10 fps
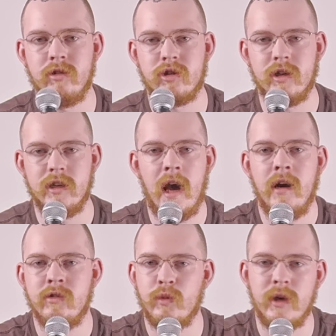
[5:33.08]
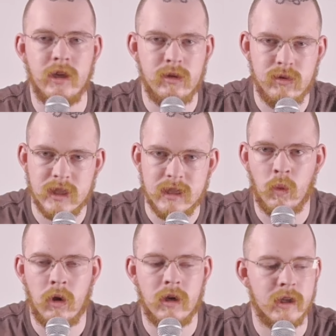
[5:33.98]
tree, how do we use it?
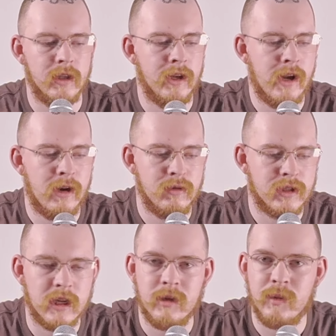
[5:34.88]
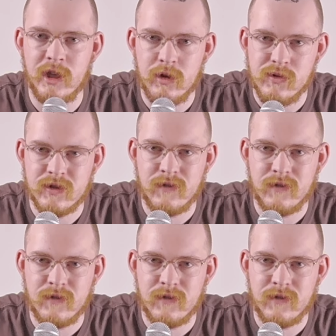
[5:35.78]
What are the nodes going to be used